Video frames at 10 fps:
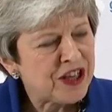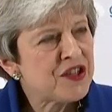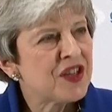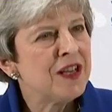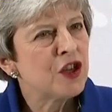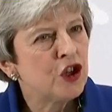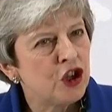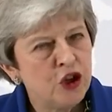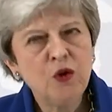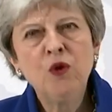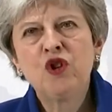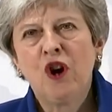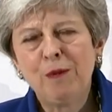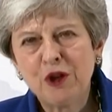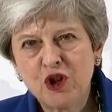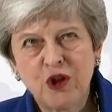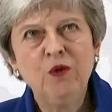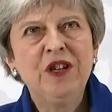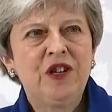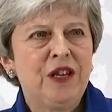This is a huge
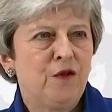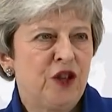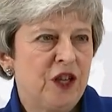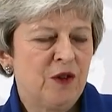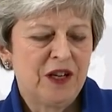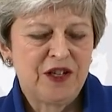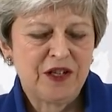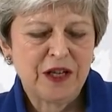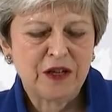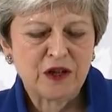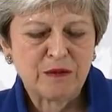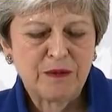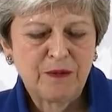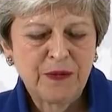opportunity for the United Kingdom.